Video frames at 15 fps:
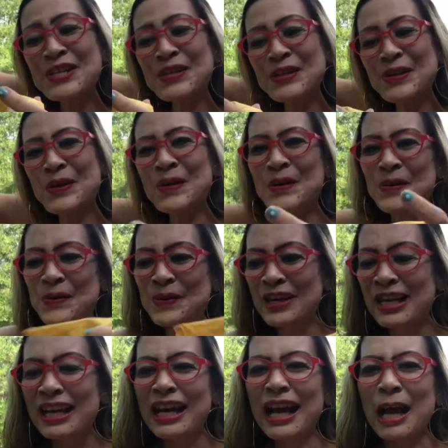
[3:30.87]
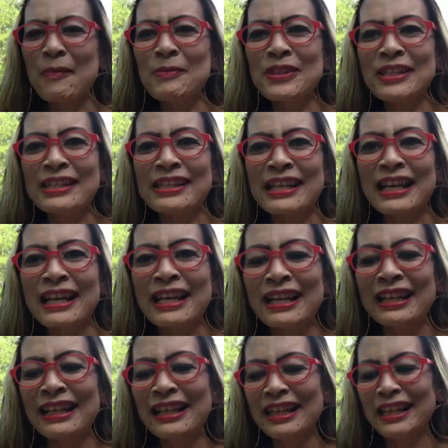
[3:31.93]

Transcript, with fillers: show I'm just uh,